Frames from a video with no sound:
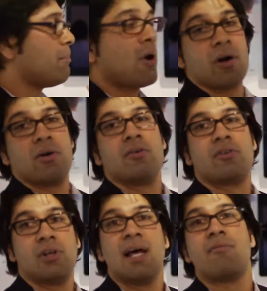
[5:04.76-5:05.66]

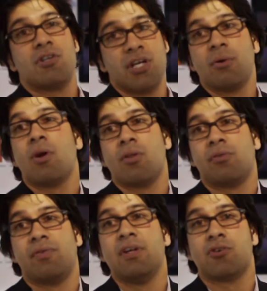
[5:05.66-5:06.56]
partners could leverage any one of
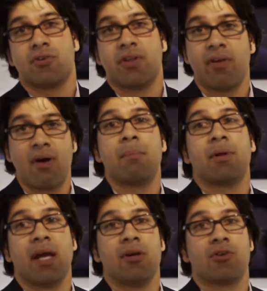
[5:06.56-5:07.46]
those features in their
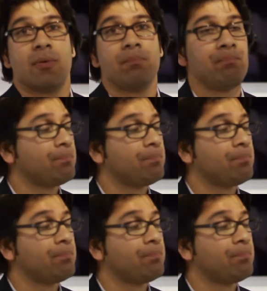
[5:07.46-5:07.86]
application.